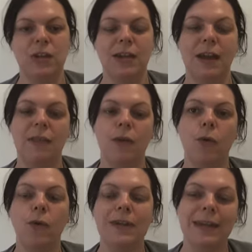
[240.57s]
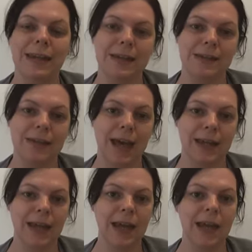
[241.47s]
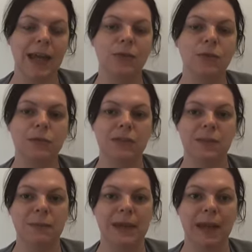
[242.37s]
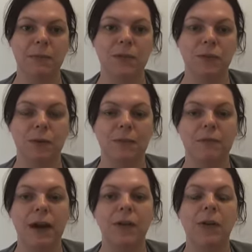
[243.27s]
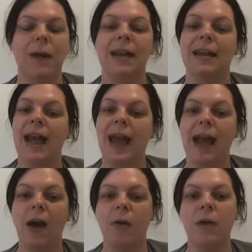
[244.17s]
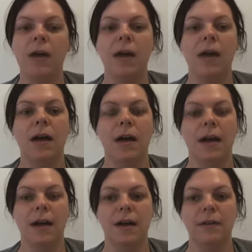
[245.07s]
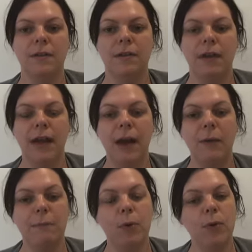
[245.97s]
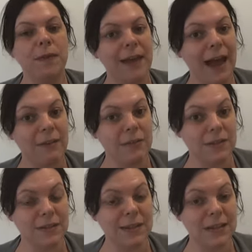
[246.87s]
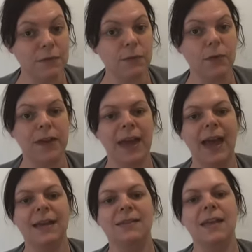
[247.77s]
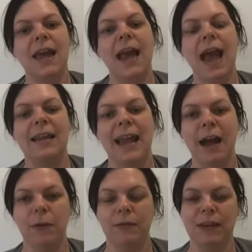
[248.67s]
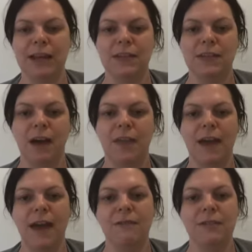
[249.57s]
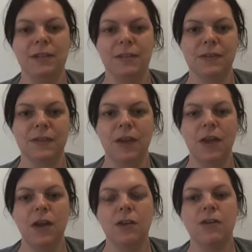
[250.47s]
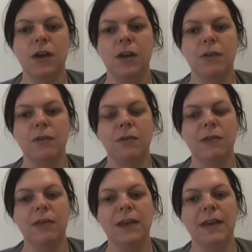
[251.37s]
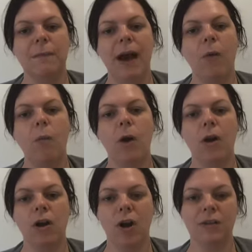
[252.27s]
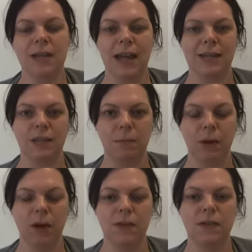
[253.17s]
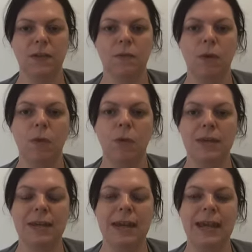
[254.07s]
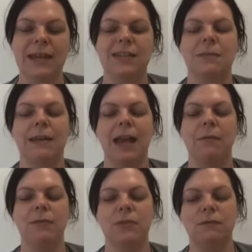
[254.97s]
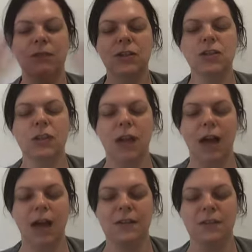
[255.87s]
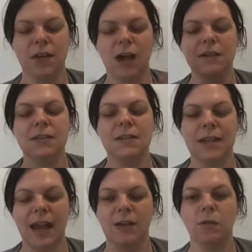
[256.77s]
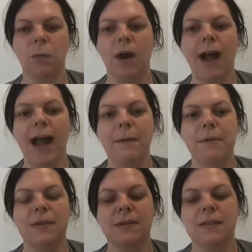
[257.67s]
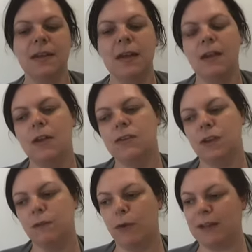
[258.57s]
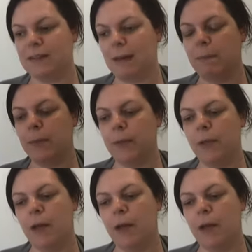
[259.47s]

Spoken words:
and the court needs that in order to be able to evaluate how important that evidence is for the case and how it relates to other evidence. So think about what context a person would need to be able to visualize and understand what happened. So for example,